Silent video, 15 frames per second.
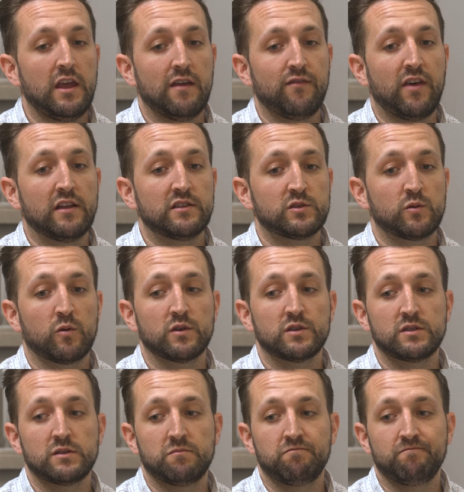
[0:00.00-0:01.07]
if that
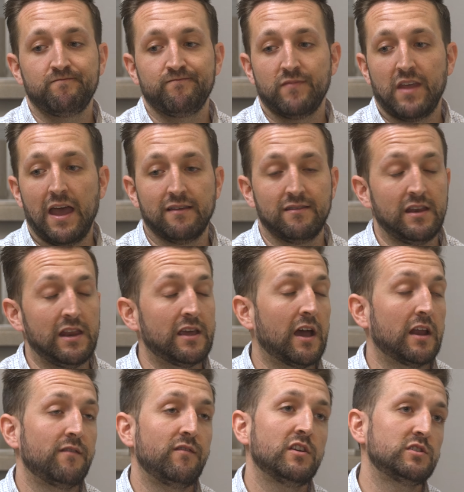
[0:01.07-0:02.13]
source has any
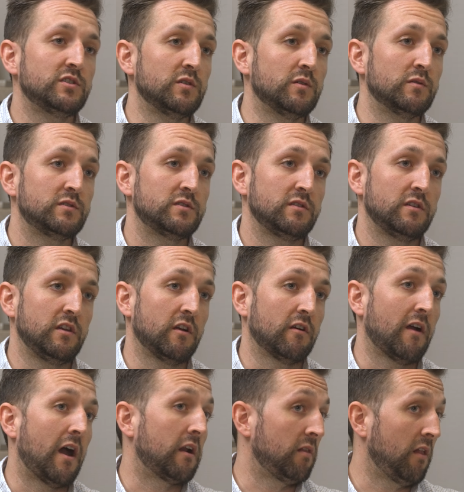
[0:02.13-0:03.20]
kind of issues,
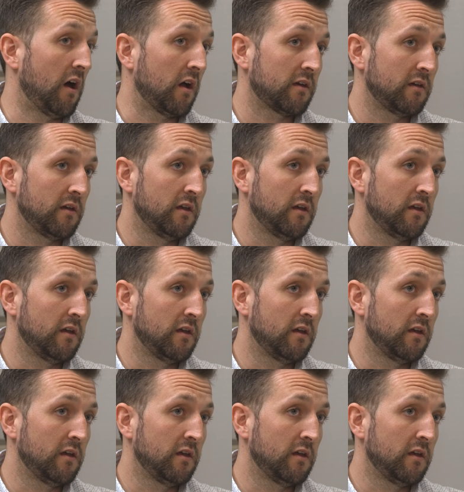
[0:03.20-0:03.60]
you're out of luck.